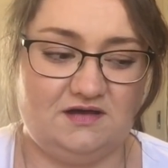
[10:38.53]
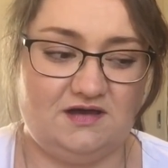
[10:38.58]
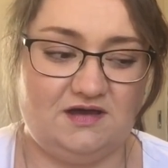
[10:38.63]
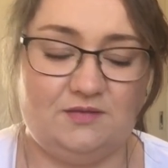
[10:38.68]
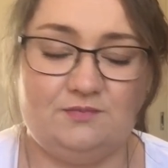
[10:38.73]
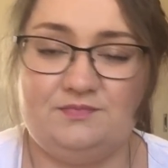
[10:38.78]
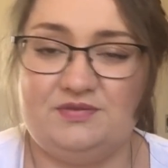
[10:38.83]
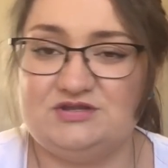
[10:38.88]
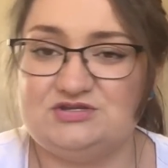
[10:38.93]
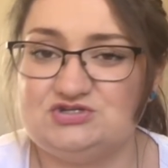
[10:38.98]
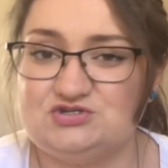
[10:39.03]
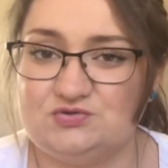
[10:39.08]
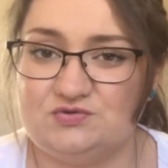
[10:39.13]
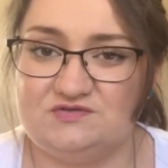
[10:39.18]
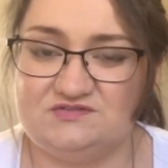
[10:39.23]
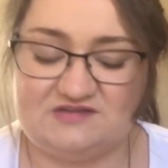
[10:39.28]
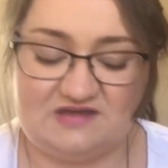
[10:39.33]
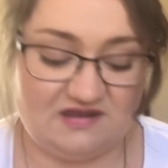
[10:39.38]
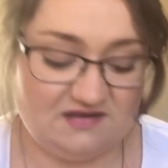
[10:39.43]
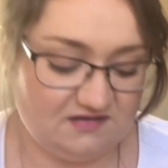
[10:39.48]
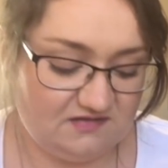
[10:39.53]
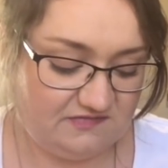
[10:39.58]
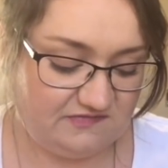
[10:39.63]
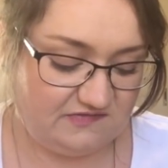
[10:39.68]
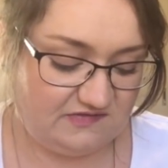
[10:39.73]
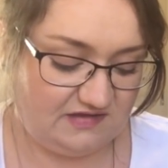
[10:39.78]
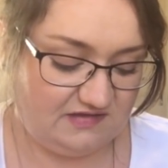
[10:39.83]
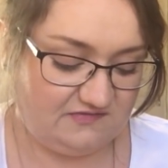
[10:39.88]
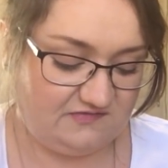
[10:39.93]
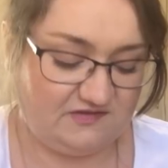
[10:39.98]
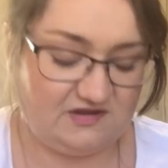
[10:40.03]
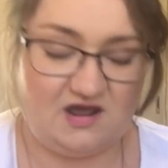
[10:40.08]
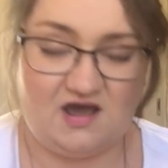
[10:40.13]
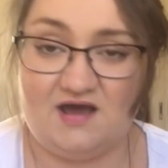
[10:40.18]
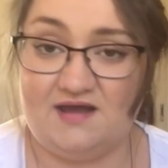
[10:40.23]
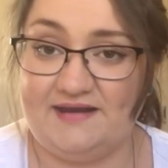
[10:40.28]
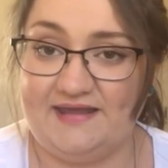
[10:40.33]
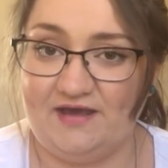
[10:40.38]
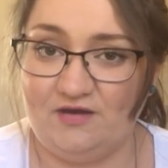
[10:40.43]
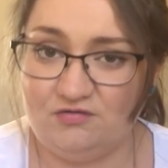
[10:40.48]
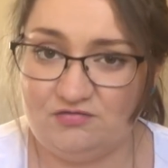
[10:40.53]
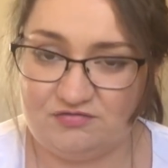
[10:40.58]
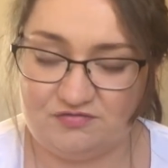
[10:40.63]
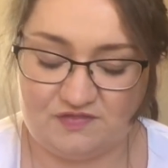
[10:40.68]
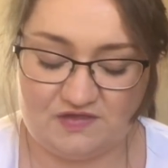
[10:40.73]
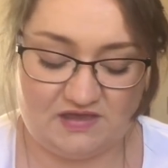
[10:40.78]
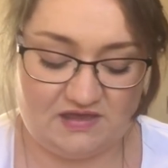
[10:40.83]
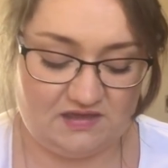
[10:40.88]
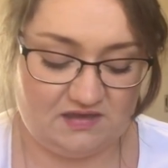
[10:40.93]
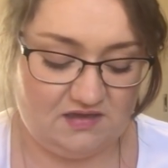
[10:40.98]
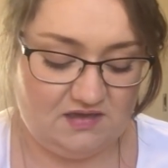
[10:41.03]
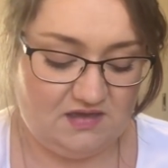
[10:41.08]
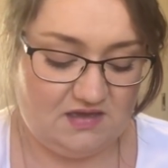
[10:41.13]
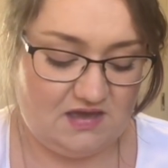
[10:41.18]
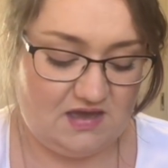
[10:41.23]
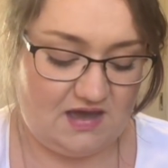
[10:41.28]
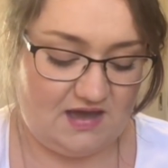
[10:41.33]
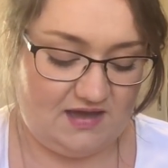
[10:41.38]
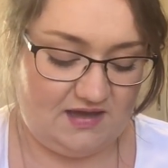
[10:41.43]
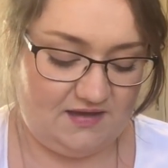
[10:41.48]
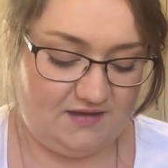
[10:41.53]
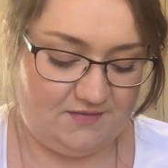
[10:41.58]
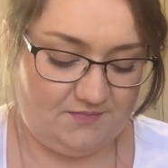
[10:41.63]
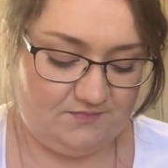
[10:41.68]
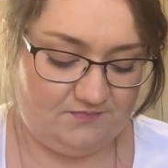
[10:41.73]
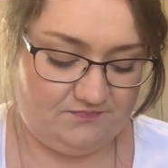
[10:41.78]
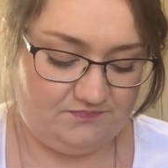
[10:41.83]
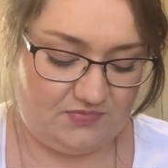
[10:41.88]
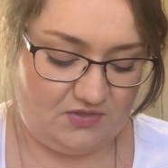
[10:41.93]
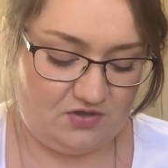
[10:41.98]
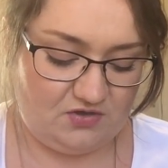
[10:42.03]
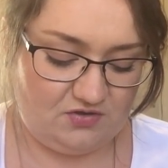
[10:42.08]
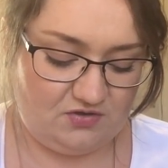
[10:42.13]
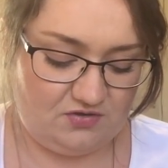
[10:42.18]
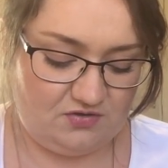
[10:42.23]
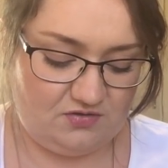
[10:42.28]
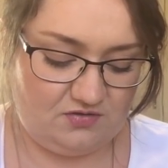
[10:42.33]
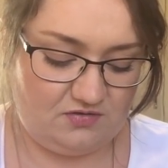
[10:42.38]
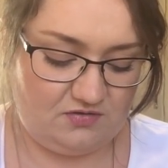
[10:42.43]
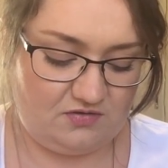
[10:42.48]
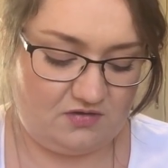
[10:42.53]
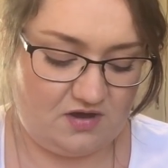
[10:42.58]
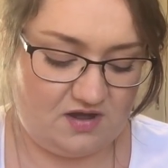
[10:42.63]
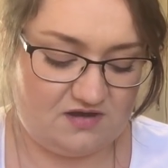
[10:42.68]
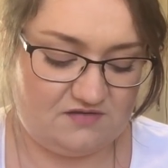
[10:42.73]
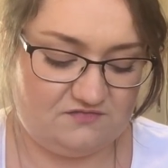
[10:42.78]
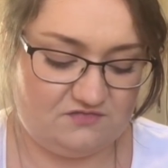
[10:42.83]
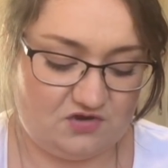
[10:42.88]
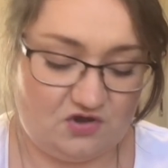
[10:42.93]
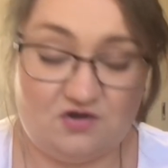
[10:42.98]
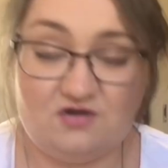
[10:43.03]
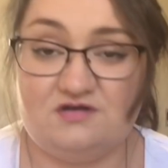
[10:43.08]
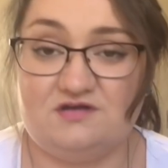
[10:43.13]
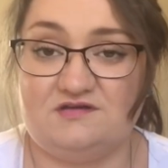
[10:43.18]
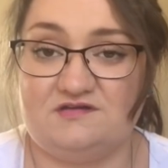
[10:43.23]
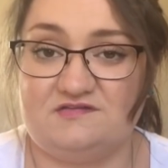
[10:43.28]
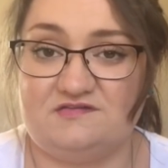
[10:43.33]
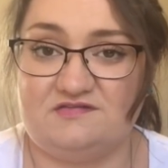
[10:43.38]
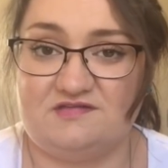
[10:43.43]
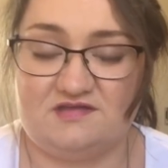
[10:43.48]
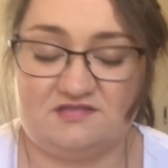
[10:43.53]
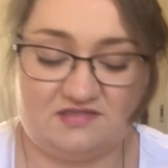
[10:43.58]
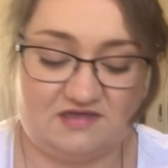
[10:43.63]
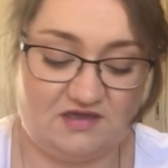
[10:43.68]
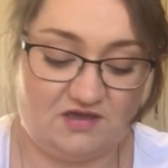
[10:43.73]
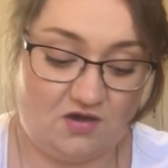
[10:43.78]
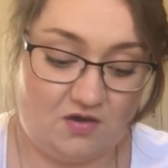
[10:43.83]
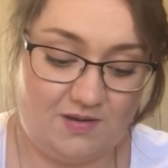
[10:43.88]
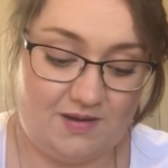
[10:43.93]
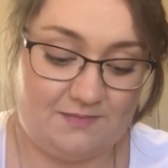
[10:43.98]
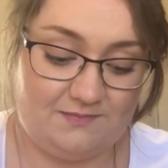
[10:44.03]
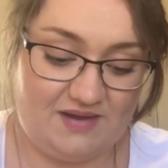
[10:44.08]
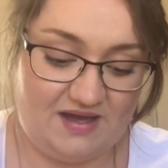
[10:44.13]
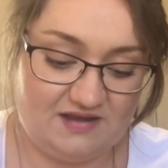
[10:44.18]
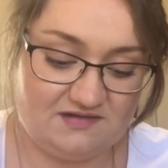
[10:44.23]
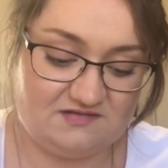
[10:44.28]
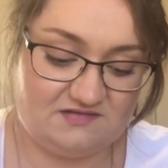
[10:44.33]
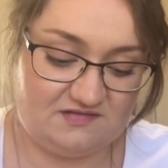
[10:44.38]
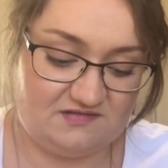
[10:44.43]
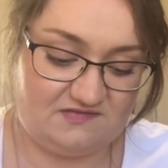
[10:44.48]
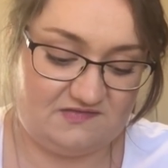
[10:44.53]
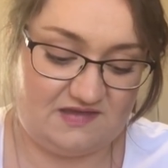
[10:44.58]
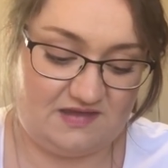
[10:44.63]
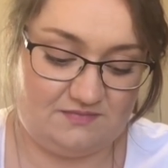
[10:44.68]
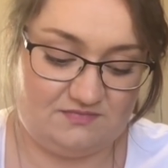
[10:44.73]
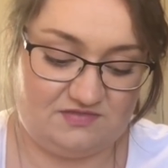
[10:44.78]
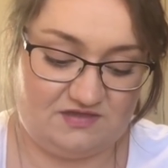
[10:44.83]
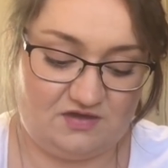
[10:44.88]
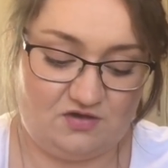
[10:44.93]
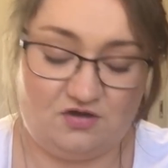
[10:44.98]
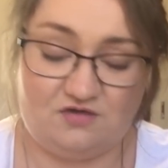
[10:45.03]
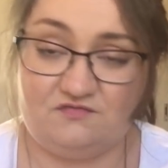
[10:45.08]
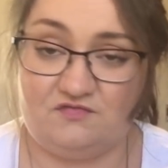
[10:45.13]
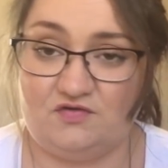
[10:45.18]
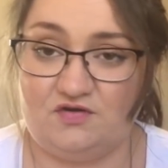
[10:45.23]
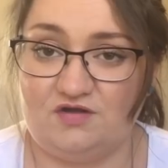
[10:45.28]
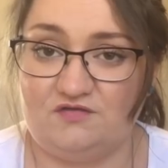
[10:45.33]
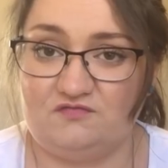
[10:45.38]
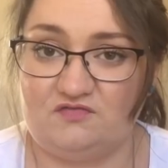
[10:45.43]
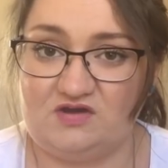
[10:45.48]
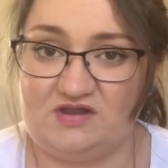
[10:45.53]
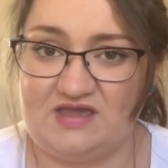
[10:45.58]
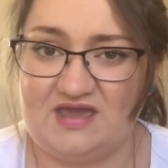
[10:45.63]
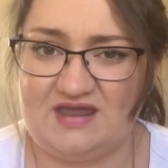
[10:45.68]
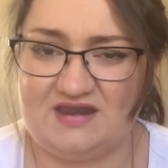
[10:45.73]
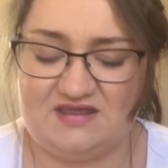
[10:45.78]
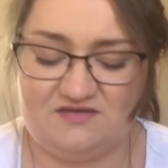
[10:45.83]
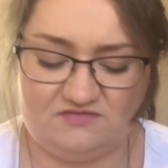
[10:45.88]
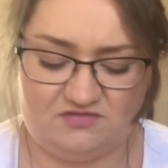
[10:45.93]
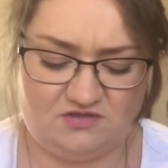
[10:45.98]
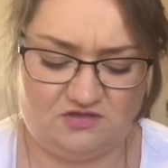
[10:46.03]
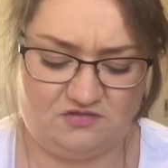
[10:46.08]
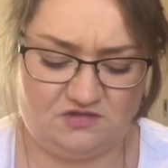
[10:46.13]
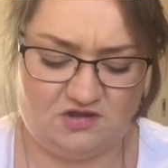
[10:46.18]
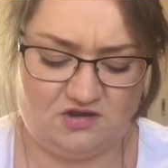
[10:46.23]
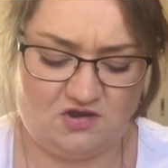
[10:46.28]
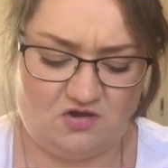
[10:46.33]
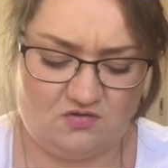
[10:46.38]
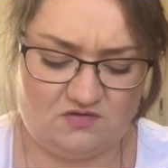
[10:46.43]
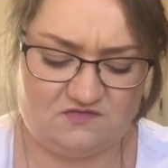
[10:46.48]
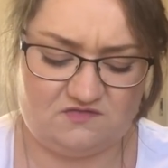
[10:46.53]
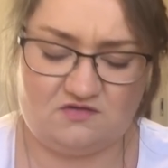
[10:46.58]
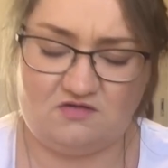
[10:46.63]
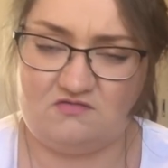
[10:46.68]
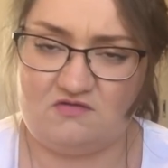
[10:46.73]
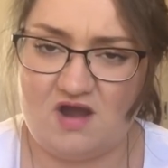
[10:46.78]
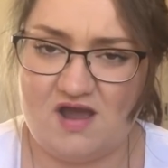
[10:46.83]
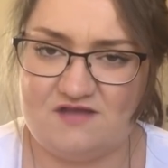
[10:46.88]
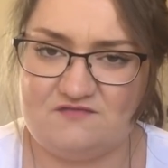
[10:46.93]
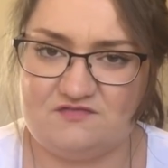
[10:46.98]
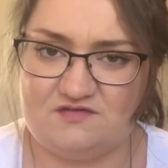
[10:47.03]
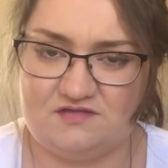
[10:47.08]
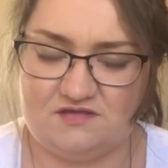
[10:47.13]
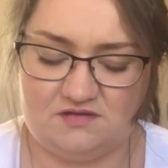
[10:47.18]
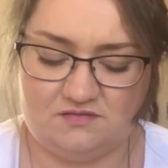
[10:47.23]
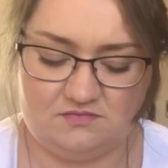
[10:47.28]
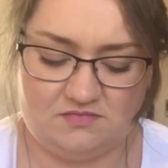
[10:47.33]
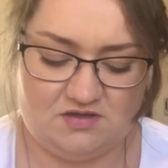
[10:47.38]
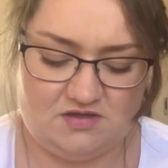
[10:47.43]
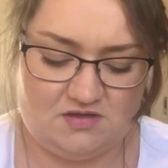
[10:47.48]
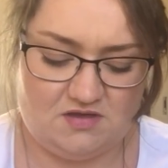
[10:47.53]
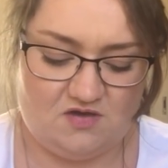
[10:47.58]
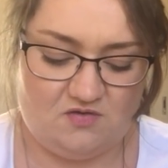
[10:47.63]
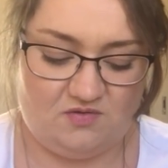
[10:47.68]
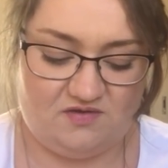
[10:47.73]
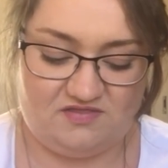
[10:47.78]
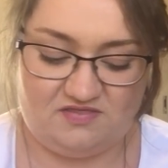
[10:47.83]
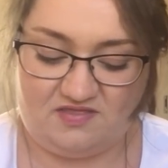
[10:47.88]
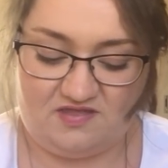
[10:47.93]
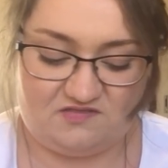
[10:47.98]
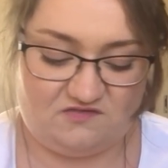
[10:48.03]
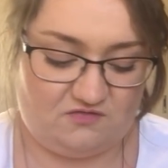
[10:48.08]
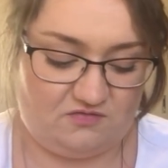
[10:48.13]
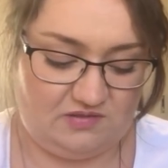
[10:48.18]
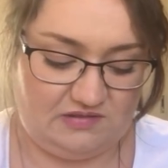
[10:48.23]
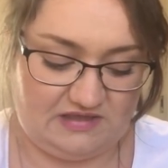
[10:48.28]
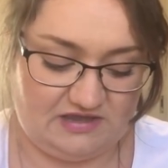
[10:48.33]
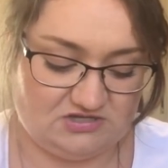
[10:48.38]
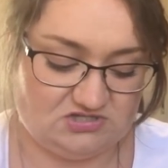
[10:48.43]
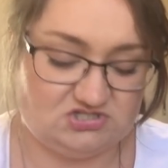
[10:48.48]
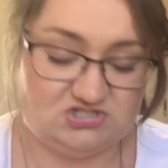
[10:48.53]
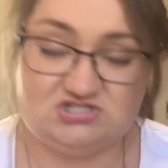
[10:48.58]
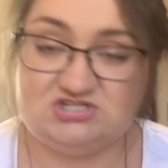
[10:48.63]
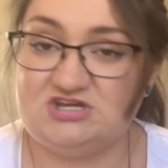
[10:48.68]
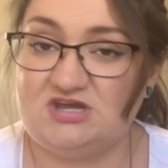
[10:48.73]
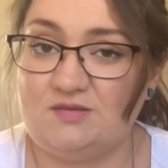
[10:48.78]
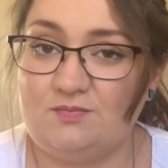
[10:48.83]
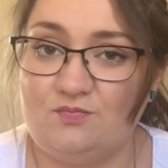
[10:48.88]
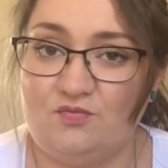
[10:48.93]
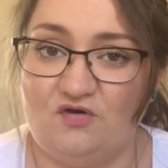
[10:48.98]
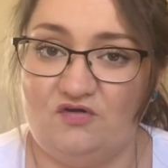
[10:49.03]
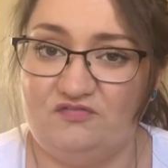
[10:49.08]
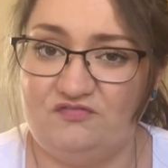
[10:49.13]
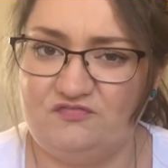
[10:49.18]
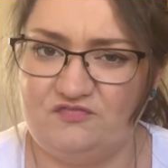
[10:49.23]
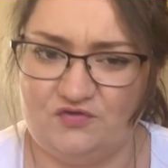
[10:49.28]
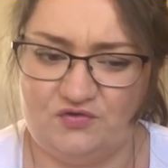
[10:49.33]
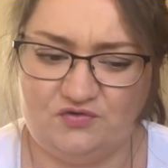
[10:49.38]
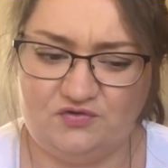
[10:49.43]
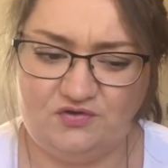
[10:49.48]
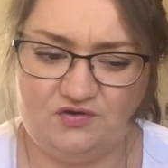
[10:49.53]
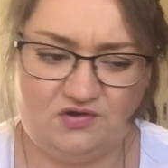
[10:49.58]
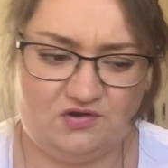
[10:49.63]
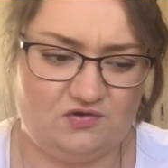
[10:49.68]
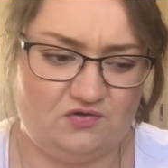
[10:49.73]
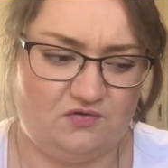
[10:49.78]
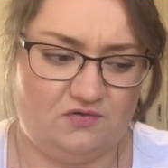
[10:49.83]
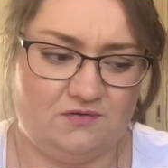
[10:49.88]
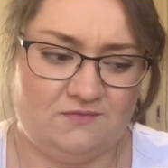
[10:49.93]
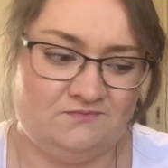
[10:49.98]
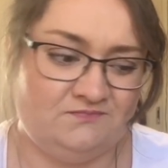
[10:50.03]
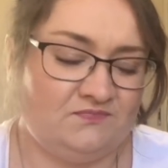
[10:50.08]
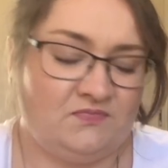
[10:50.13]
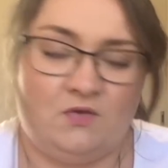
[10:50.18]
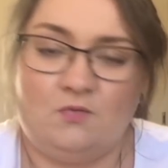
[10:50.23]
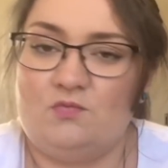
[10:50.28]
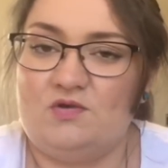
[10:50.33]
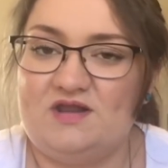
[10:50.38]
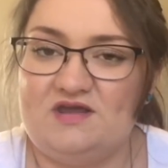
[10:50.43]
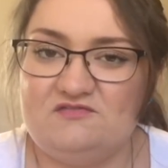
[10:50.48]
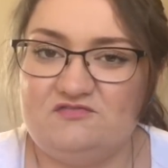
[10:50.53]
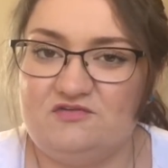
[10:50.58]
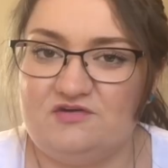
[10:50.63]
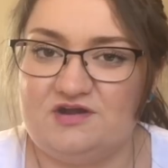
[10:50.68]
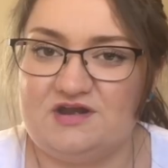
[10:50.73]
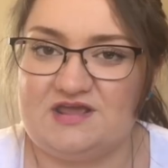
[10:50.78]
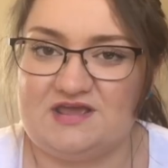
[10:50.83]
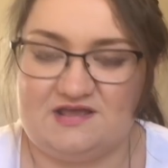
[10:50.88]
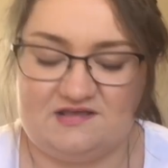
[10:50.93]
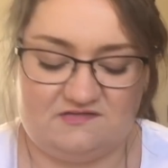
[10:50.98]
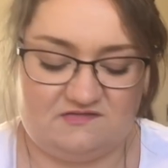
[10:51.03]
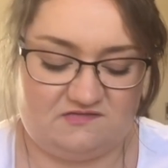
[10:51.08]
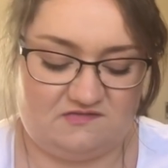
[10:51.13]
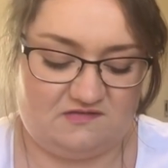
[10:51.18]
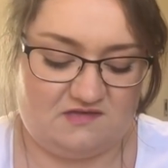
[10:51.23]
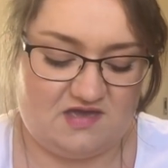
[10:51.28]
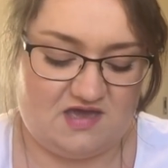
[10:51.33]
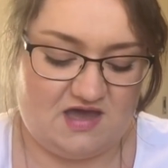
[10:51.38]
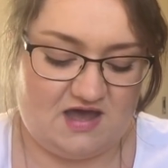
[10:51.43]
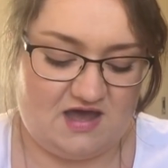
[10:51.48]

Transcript: habitual tendencies that aren't healthy, who kind of notice that they're going back to the same thing over and over again, even though they know it's not right for them, whether that's a relationship or food or whatever it is.